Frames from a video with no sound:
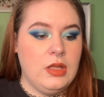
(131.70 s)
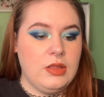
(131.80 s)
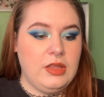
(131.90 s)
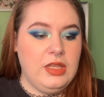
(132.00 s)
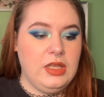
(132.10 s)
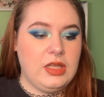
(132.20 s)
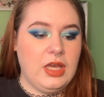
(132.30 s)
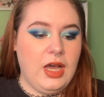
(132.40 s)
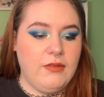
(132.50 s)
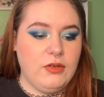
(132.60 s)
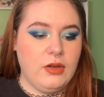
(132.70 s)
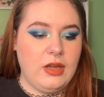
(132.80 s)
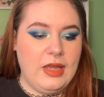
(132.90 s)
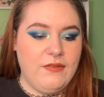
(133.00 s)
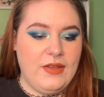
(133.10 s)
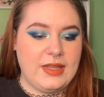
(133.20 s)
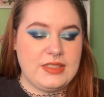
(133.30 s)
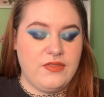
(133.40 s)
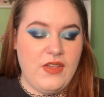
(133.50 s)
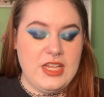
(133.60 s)
The Cover FX
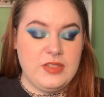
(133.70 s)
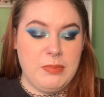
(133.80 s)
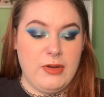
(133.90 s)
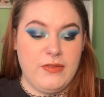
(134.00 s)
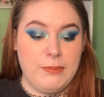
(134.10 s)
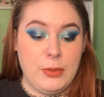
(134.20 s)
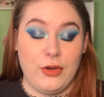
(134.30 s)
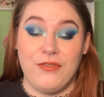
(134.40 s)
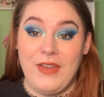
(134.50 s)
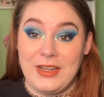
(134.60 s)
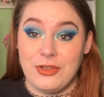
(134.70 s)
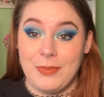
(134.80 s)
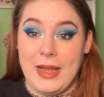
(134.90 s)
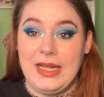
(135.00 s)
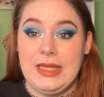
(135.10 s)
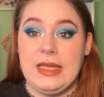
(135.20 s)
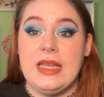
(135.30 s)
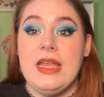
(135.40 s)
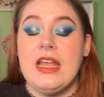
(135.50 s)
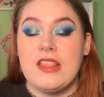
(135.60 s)
Face Perfector palette
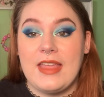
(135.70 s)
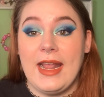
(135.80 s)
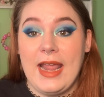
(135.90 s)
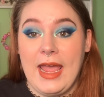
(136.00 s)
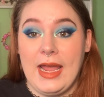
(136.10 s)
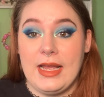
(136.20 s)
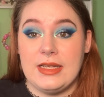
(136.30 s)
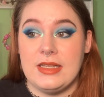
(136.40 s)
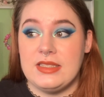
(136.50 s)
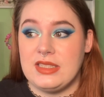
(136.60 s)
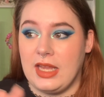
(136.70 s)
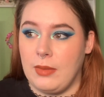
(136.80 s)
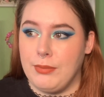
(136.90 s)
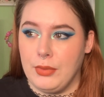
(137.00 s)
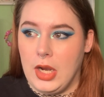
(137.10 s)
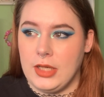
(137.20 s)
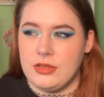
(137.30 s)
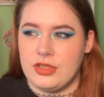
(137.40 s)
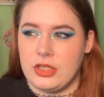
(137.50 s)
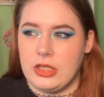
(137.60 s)
that has like a
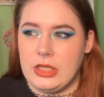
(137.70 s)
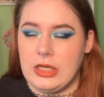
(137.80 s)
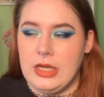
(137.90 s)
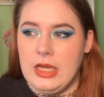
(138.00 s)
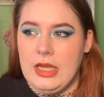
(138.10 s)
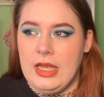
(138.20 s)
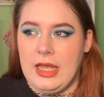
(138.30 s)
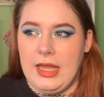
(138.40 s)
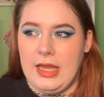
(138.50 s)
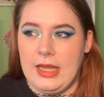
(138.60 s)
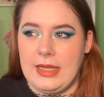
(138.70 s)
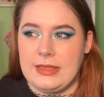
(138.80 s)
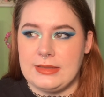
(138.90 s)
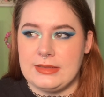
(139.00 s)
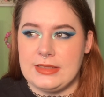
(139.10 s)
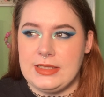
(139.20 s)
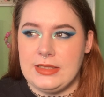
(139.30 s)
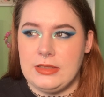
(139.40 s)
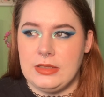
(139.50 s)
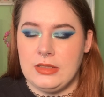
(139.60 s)
bronzer, and
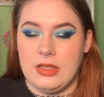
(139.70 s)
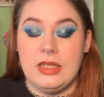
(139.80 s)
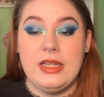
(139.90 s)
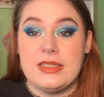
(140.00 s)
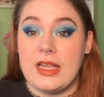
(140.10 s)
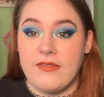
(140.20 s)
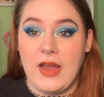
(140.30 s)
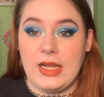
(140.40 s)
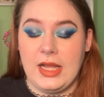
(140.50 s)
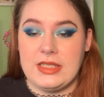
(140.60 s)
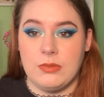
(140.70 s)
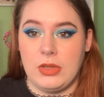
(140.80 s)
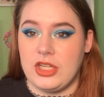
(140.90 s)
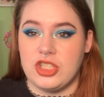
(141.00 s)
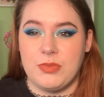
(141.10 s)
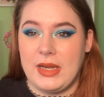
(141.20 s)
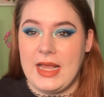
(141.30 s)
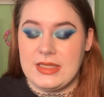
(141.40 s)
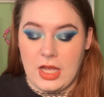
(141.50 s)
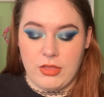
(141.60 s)
it does have highlights and blushes, but it
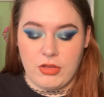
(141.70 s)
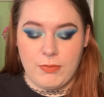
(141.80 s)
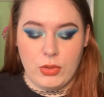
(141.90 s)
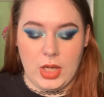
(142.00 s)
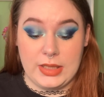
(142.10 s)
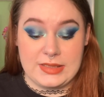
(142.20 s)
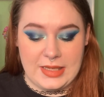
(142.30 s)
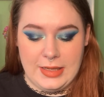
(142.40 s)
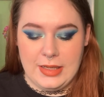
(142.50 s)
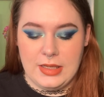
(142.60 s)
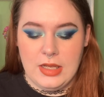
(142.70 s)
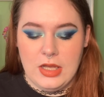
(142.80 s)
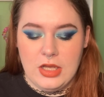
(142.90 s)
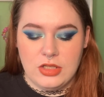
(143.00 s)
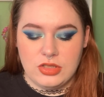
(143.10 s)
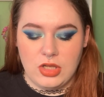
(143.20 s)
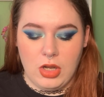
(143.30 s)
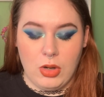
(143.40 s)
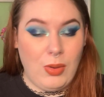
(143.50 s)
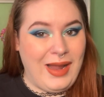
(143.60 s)
has other products in it,
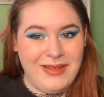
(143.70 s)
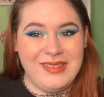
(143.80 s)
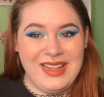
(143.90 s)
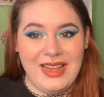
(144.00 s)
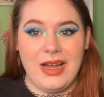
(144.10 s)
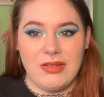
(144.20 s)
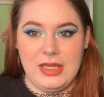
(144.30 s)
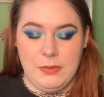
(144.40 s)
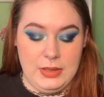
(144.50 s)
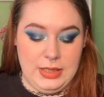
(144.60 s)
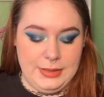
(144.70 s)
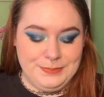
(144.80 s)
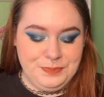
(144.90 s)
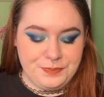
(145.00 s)
so I'll keep it in.